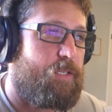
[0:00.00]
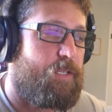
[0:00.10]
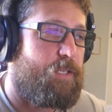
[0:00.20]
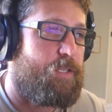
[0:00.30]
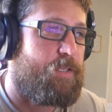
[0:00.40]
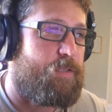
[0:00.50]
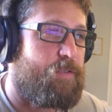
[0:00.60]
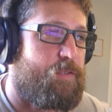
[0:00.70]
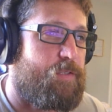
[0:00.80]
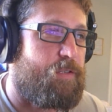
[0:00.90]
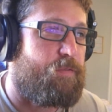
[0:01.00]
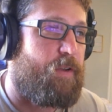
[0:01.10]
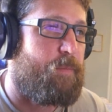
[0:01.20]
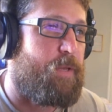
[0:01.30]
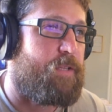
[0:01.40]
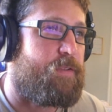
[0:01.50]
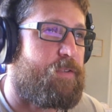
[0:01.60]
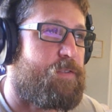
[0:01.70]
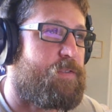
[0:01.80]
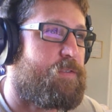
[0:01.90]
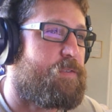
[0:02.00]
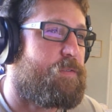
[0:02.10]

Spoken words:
Is if I make this,